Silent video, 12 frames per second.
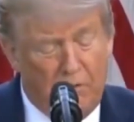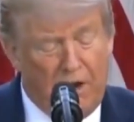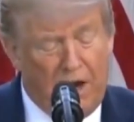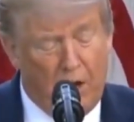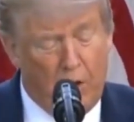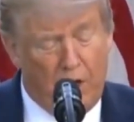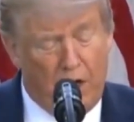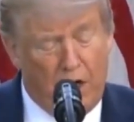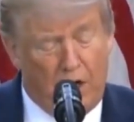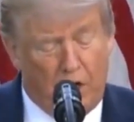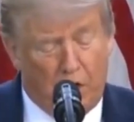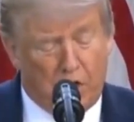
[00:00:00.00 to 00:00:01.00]
Following
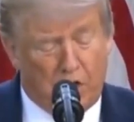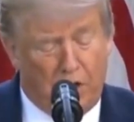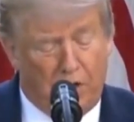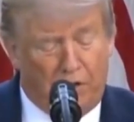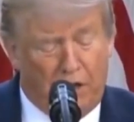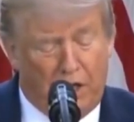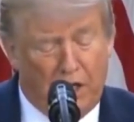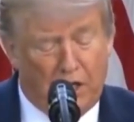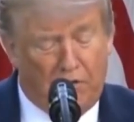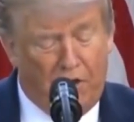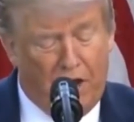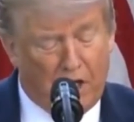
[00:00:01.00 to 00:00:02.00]
our use of the
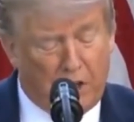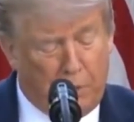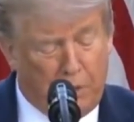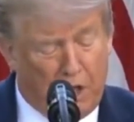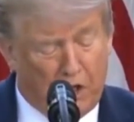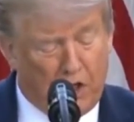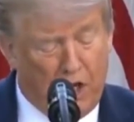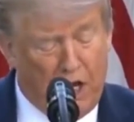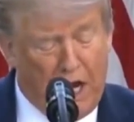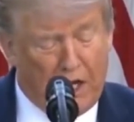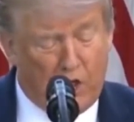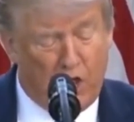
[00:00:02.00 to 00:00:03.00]
Defense Production
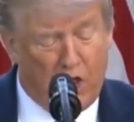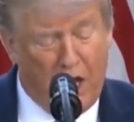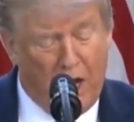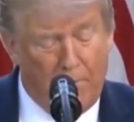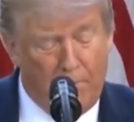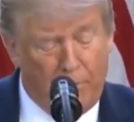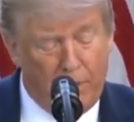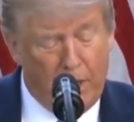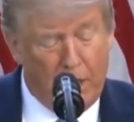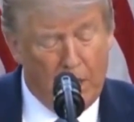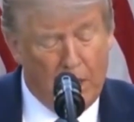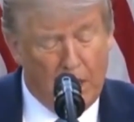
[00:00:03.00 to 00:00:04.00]
Act, GM
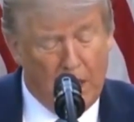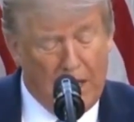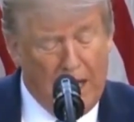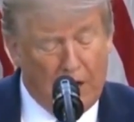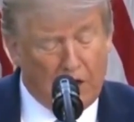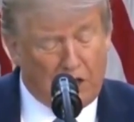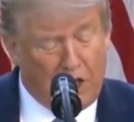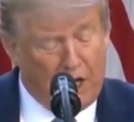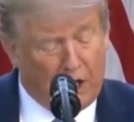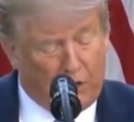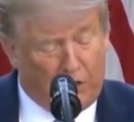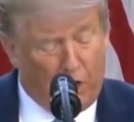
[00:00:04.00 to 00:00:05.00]
announced
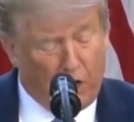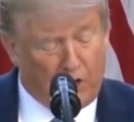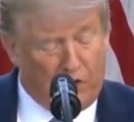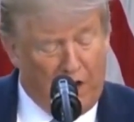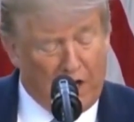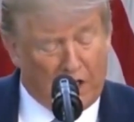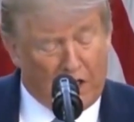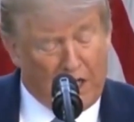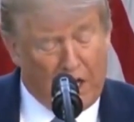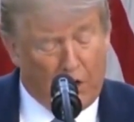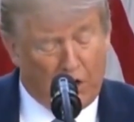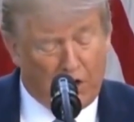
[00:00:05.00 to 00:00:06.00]
that its first
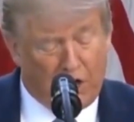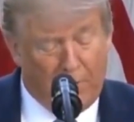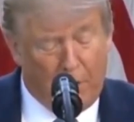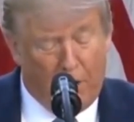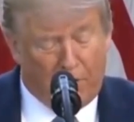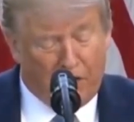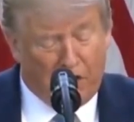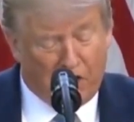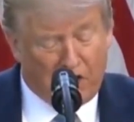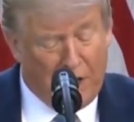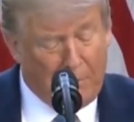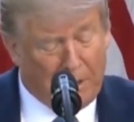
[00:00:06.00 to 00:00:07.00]
ventilator has come off the
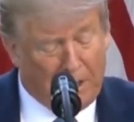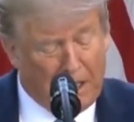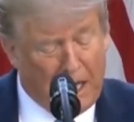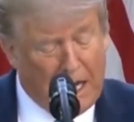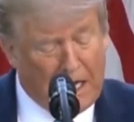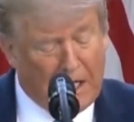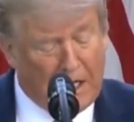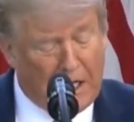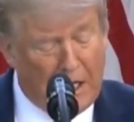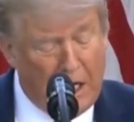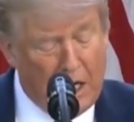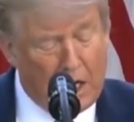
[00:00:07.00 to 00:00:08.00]
assembly line
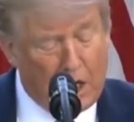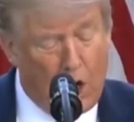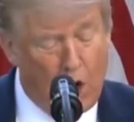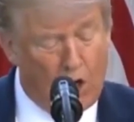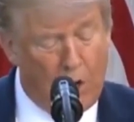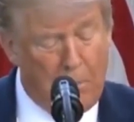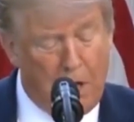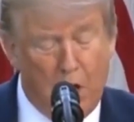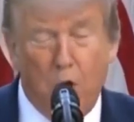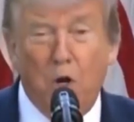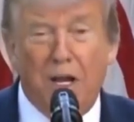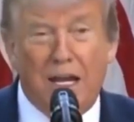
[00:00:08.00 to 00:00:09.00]
in
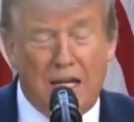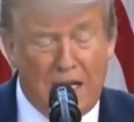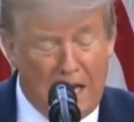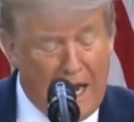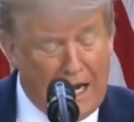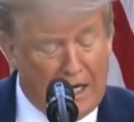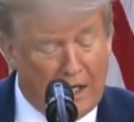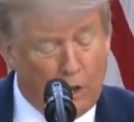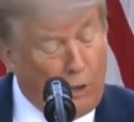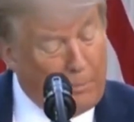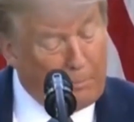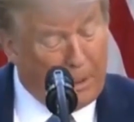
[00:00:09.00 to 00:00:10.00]
Kokomo, Indiana.
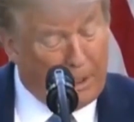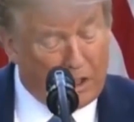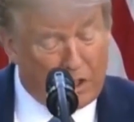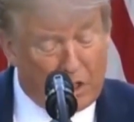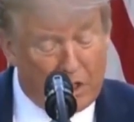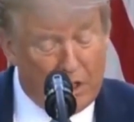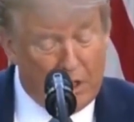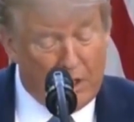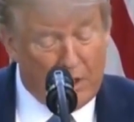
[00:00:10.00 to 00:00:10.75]
Great place.